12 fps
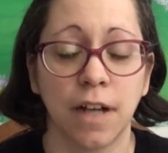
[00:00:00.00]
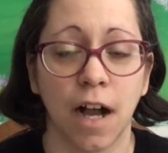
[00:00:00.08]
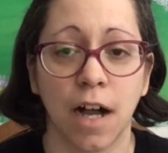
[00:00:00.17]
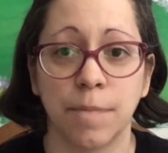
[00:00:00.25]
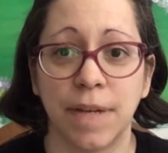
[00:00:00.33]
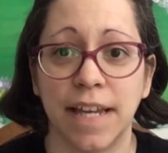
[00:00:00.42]

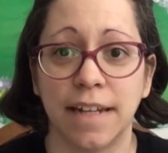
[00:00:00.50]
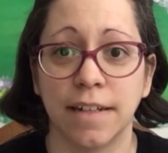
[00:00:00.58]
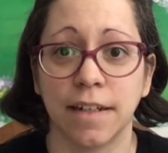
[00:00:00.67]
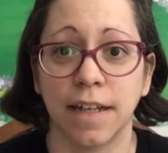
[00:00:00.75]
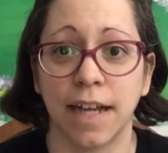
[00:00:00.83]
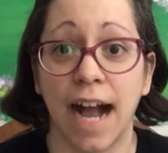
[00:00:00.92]
and
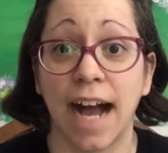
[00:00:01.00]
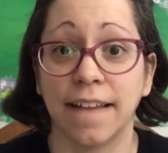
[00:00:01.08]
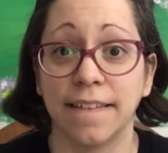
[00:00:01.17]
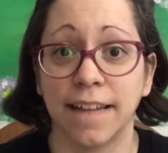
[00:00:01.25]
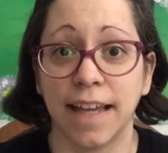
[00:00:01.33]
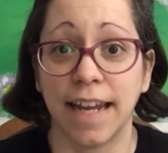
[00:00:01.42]

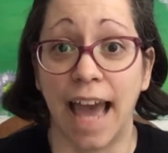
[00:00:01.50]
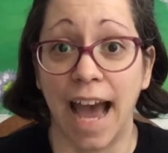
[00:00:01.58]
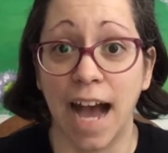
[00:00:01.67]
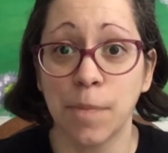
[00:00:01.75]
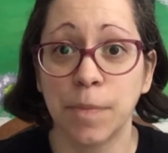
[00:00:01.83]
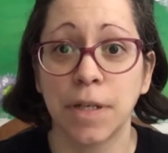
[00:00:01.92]
on an
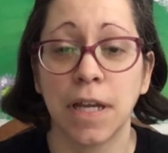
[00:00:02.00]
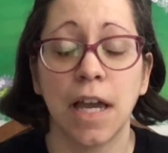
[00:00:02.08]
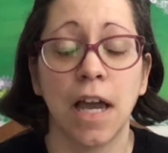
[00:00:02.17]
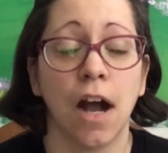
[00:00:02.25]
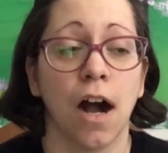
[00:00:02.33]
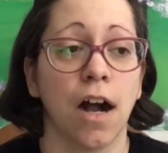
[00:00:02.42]
app
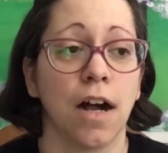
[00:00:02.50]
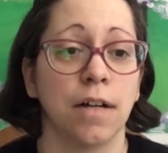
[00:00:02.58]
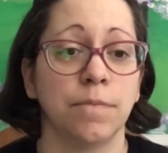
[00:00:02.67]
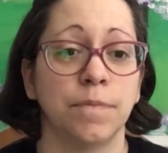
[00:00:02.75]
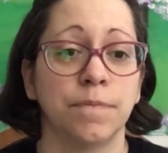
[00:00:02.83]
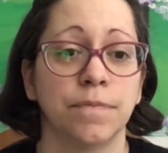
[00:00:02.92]

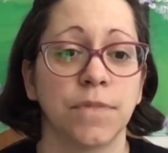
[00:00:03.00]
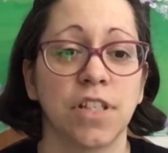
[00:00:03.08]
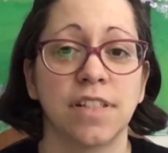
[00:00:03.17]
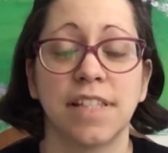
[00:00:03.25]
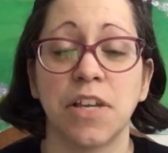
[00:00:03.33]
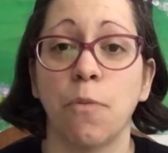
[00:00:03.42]
to
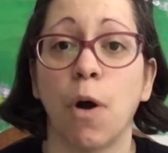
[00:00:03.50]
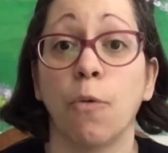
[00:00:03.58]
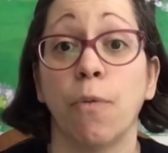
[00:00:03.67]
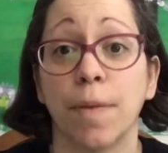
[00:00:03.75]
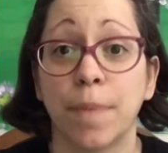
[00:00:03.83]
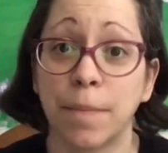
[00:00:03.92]
see what
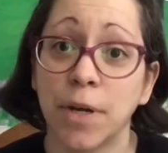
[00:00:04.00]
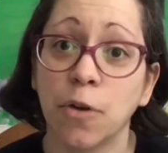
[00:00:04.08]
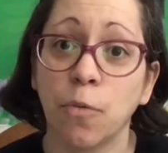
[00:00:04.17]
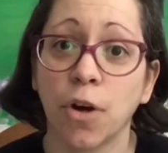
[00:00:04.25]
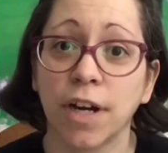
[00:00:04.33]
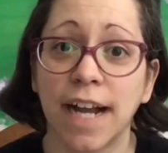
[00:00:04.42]
whip I'm going to
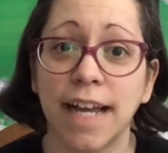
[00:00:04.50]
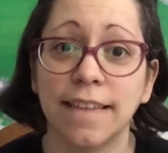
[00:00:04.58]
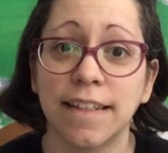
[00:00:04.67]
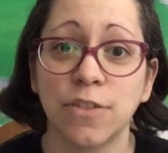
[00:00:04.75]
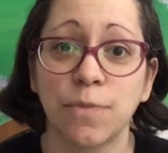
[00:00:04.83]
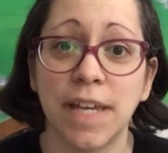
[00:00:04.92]
work on
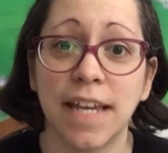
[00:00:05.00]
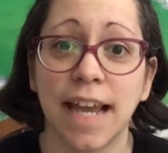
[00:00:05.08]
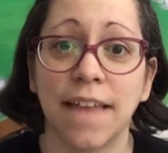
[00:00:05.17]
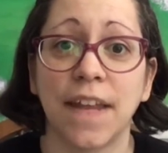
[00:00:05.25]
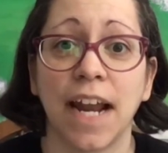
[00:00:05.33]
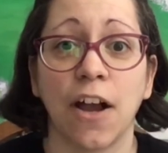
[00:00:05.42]
this week,
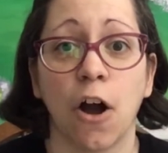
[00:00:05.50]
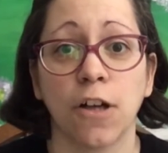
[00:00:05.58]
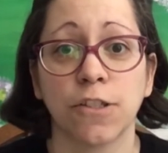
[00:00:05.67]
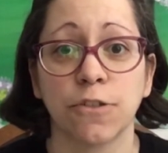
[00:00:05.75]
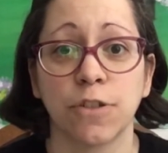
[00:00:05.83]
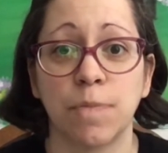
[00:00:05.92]
and then I
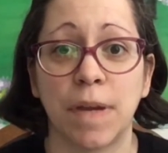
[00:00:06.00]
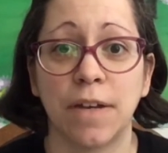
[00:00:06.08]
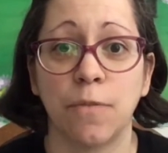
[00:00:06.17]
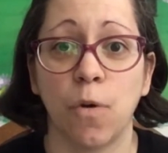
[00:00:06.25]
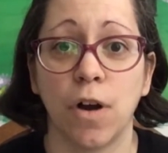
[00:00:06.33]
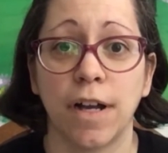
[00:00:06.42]
also
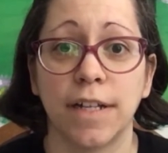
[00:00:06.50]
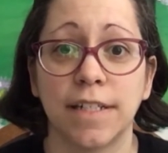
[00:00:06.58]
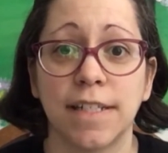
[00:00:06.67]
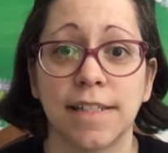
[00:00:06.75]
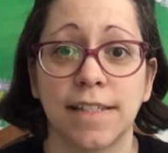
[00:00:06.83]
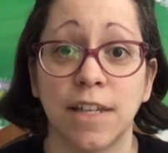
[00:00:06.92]
spin one
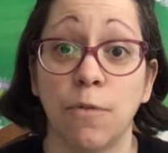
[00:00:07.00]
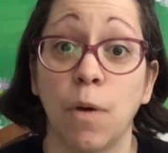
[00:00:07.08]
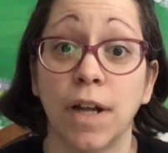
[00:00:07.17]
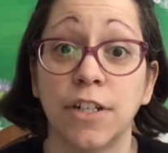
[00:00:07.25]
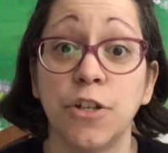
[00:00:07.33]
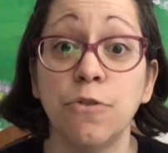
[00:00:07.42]
to see
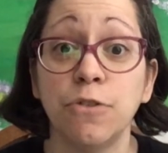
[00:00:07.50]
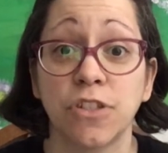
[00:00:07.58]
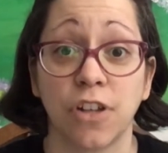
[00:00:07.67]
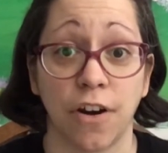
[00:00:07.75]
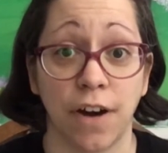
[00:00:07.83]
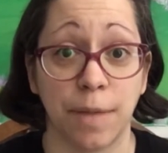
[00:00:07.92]
what new
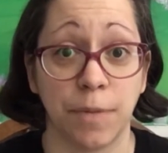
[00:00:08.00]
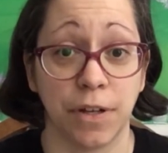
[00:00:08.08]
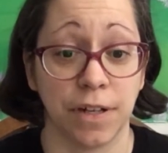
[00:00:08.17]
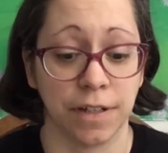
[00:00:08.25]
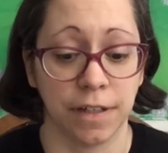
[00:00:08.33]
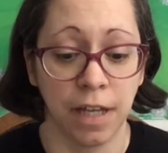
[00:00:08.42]
start I'm
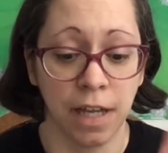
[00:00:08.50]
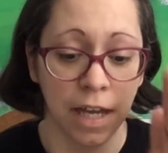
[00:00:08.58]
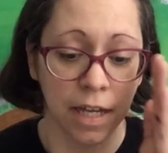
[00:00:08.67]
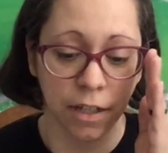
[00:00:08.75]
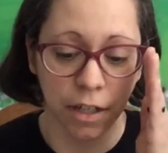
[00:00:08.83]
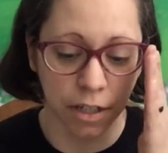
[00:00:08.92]

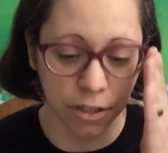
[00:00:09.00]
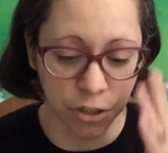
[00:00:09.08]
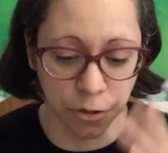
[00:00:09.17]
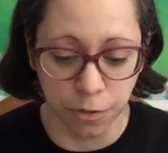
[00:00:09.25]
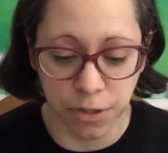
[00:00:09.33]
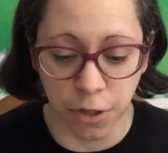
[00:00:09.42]
gonna
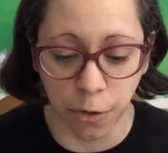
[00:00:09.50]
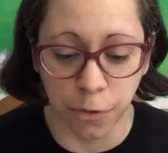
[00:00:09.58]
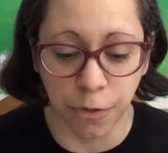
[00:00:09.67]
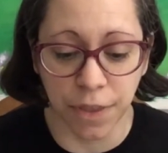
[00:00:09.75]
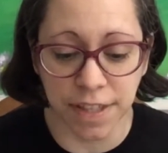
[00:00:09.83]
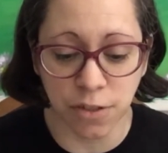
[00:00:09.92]
do. So
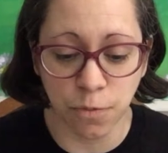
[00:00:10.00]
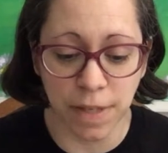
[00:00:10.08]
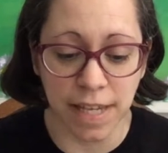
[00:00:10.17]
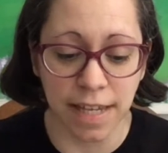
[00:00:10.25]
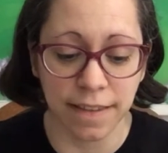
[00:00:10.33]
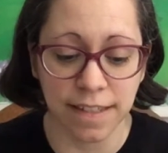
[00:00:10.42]
this
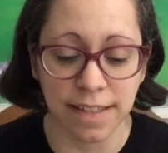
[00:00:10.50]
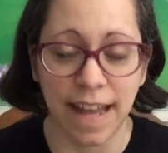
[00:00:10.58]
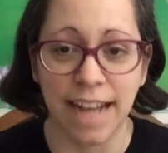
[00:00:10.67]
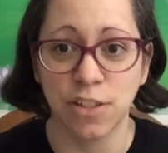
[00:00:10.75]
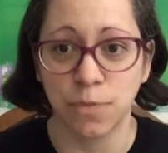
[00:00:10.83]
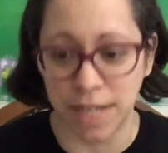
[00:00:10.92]

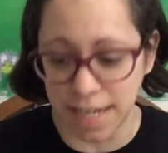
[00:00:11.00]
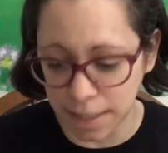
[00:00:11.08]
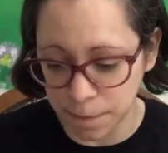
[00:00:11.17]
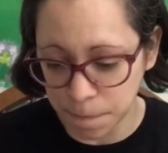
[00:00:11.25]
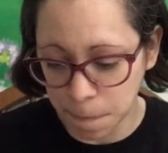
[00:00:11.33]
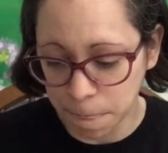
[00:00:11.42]
last week,
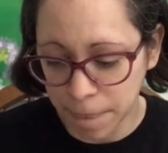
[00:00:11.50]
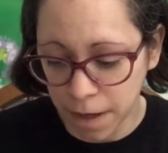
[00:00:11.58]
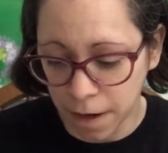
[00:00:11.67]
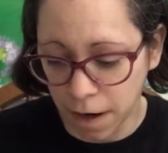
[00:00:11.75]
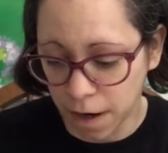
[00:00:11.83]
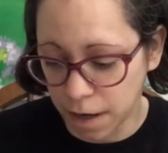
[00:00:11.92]

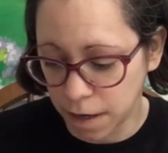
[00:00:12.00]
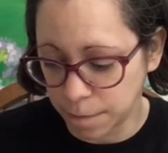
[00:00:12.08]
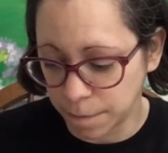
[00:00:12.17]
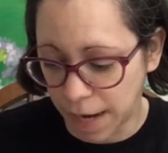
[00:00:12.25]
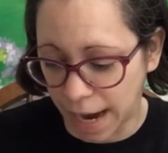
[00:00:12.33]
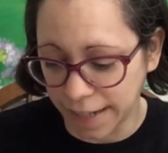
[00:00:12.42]

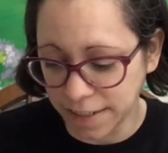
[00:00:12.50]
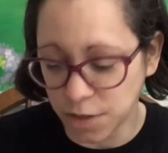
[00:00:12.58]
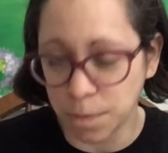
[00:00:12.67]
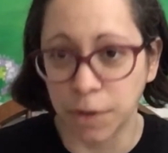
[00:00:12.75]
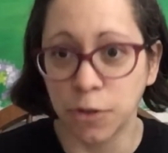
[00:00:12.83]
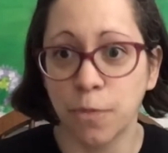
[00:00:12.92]
I
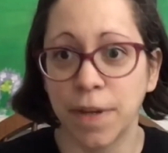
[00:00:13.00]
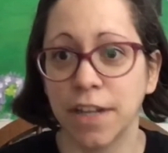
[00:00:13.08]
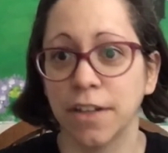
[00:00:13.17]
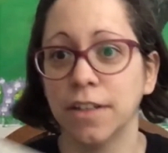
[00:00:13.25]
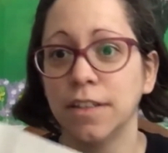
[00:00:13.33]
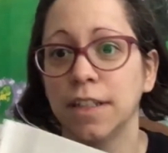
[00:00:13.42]
spun the
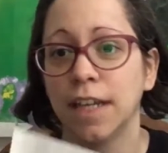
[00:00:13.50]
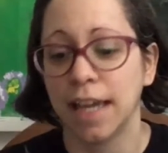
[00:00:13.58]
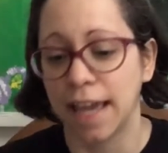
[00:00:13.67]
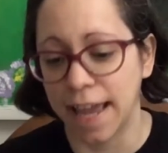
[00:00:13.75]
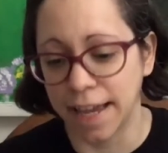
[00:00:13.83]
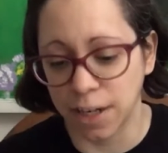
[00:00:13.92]
wheel,
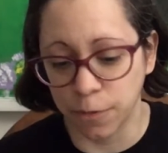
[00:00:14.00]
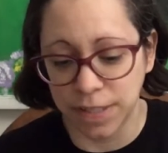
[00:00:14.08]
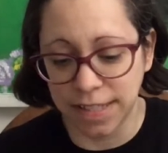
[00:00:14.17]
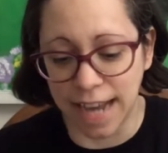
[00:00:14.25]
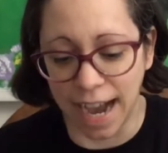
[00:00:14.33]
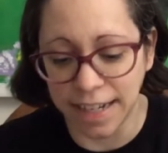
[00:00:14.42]
and it was
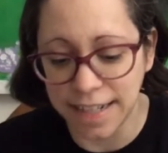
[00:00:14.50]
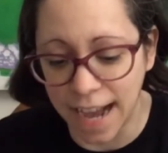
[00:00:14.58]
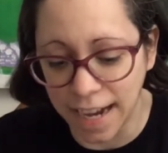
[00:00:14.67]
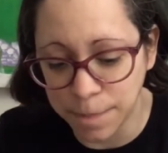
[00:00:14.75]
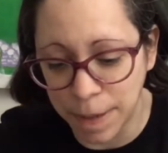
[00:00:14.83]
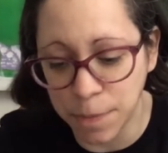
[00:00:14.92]
Knock
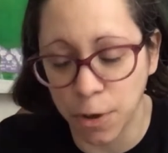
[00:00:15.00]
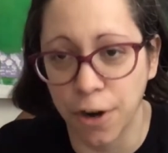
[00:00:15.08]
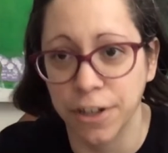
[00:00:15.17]
Knock by Prairie